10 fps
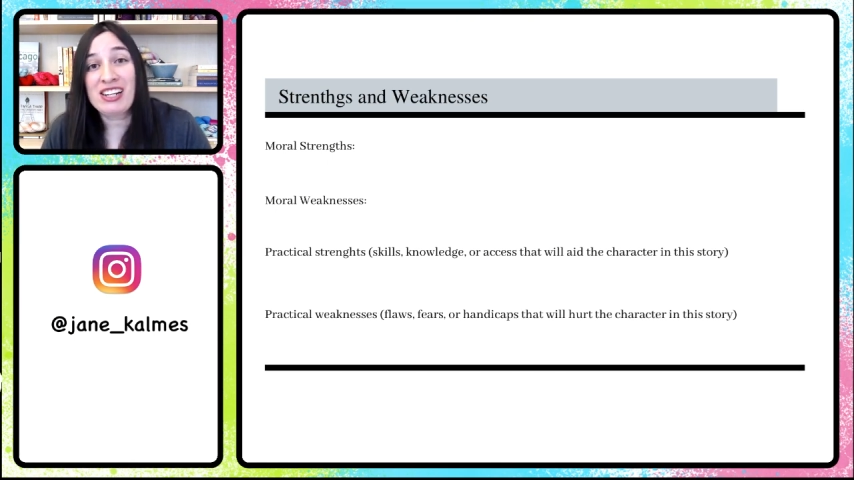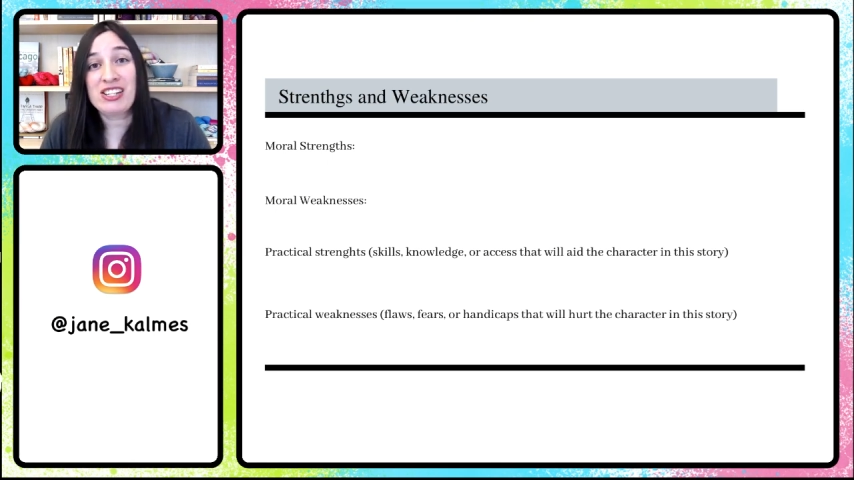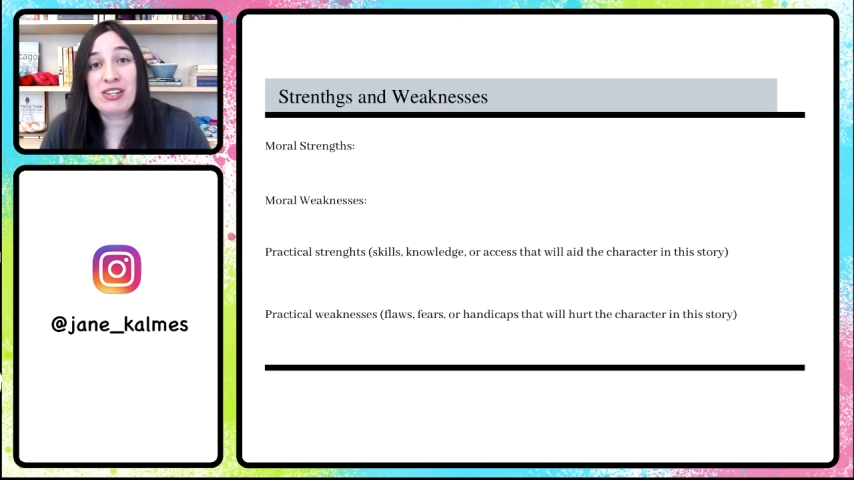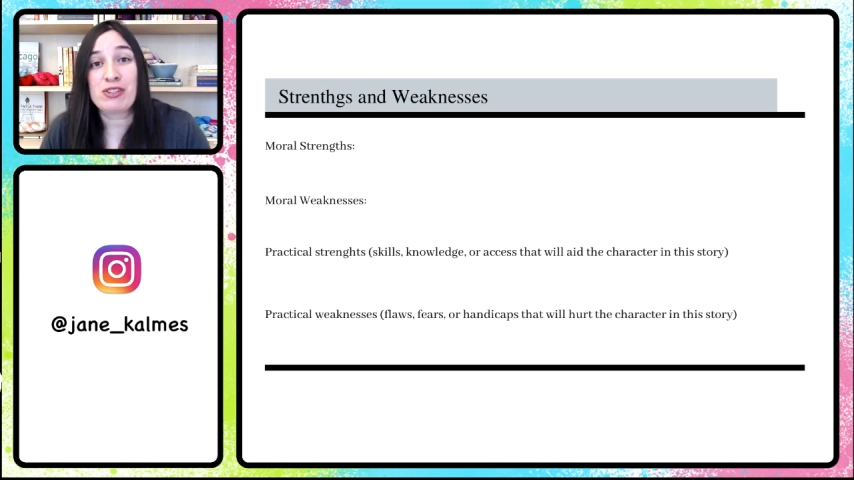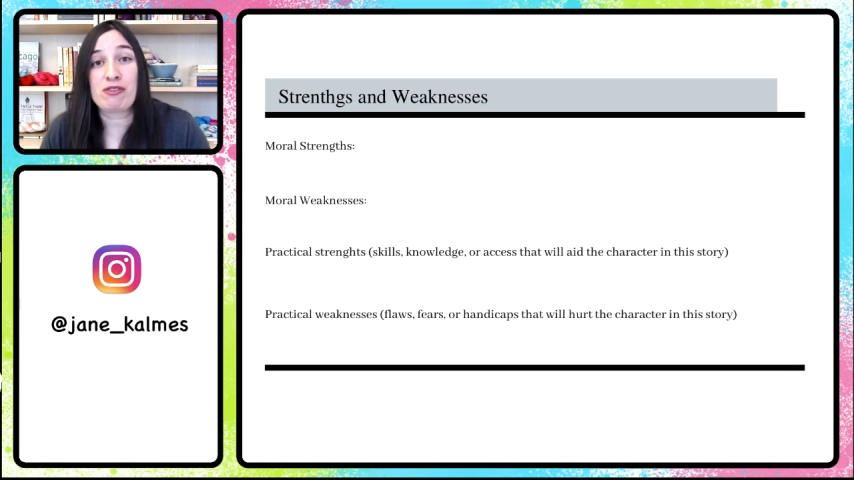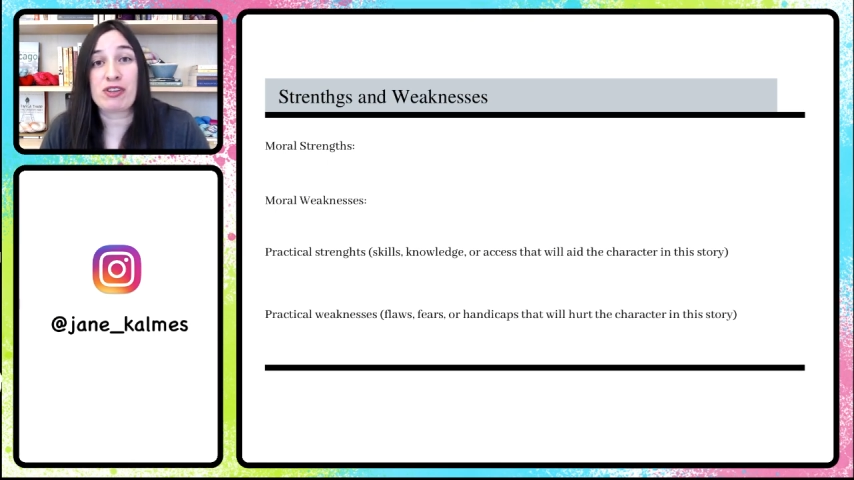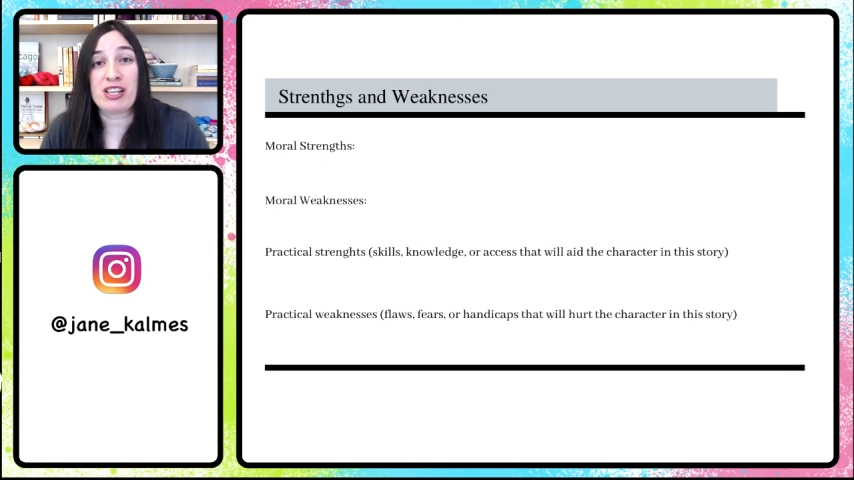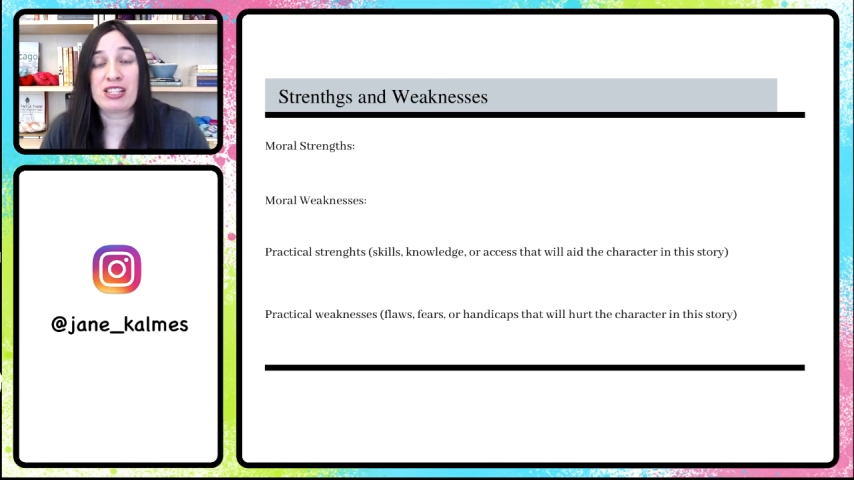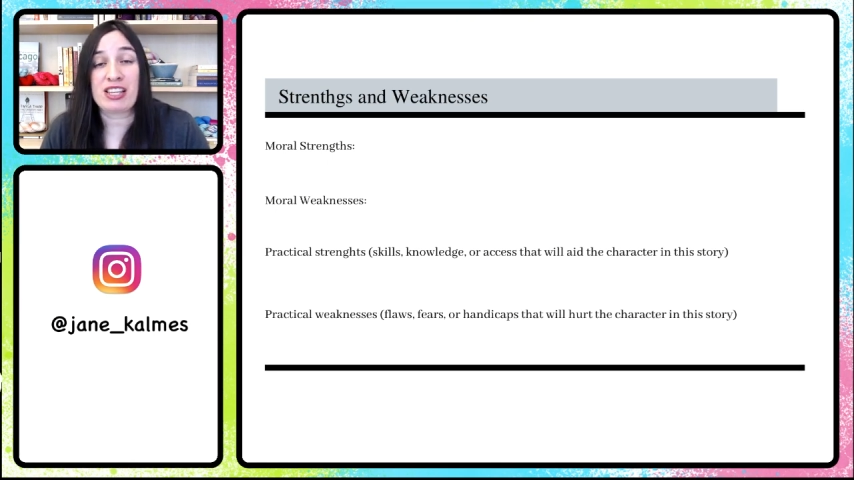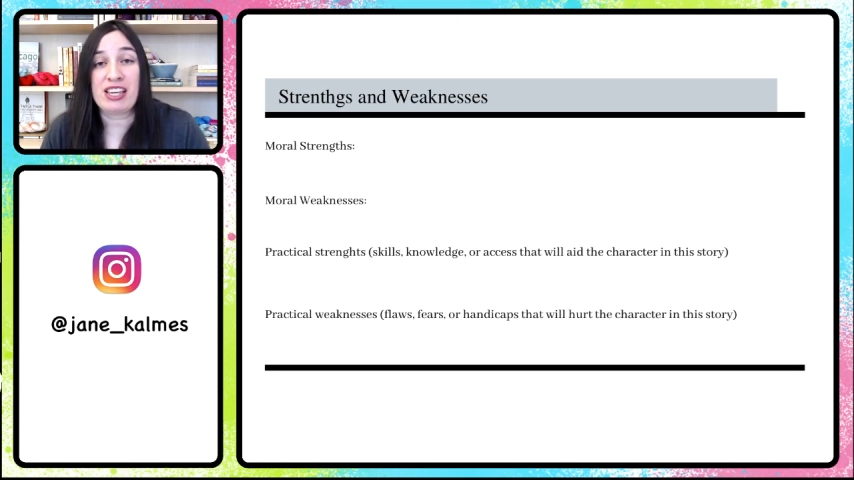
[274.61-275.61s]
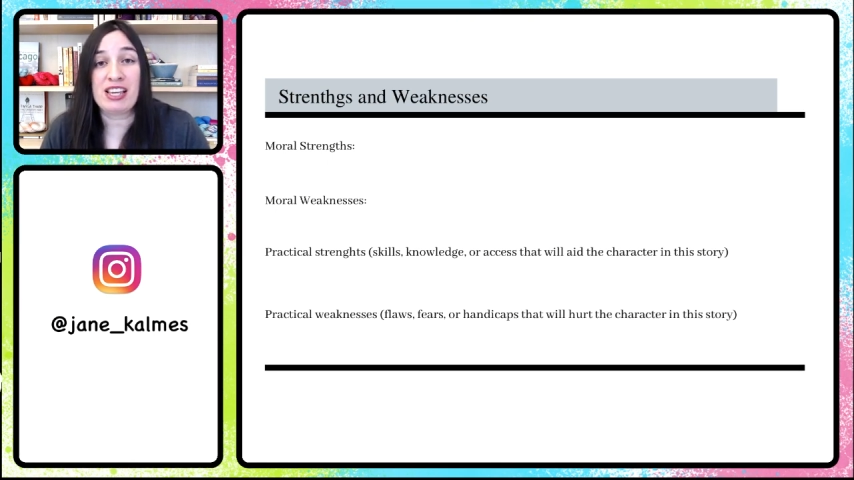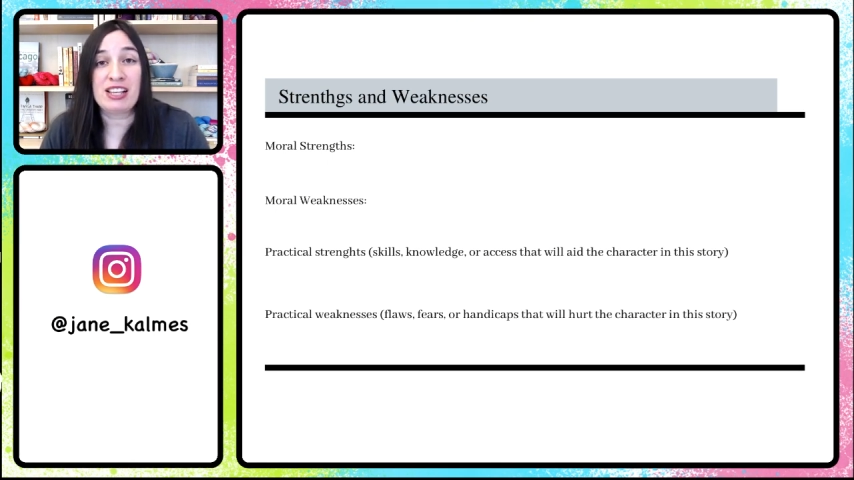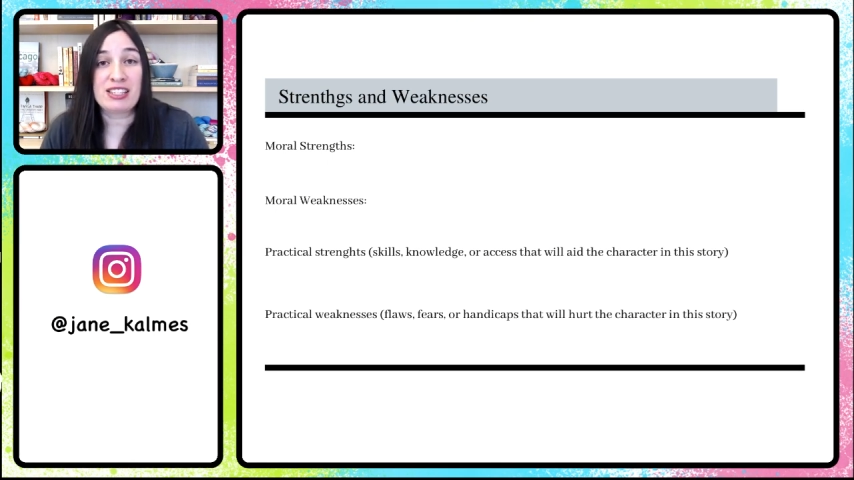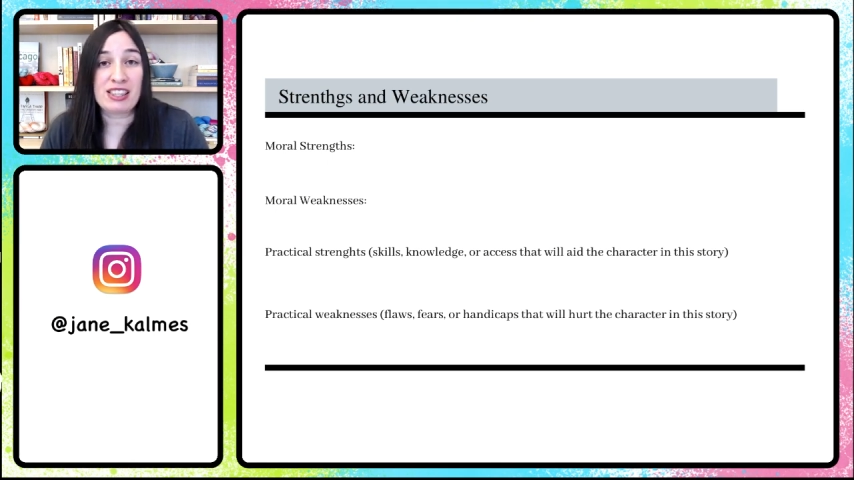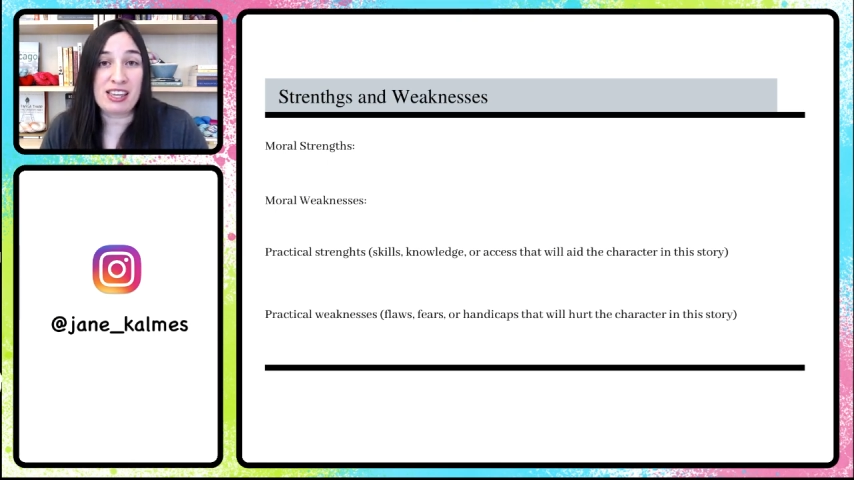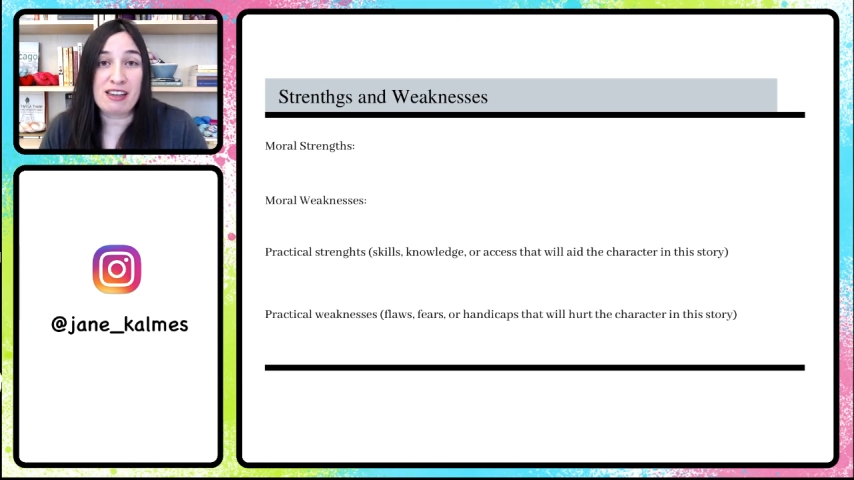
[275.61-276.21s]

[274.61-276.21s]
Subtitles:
to use for this is the